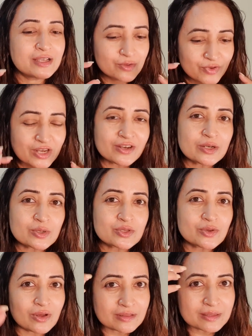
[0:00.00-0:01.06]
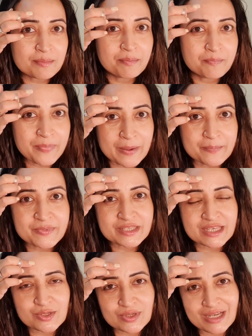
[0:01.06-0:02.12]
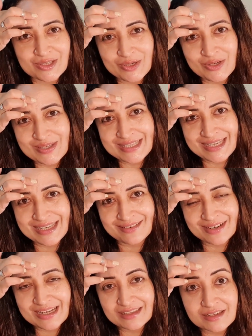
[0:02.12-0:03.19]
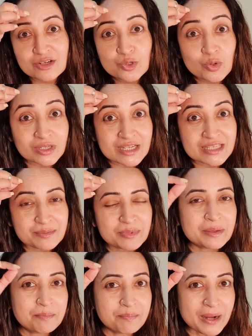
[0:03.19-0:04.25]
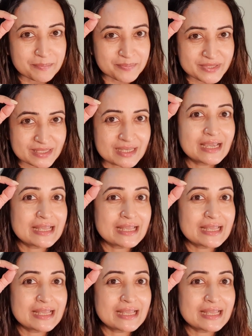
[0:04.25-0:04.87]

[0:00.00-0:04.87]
We are trying to solve the bumps that you get on your skin, right? The noticeable bumps.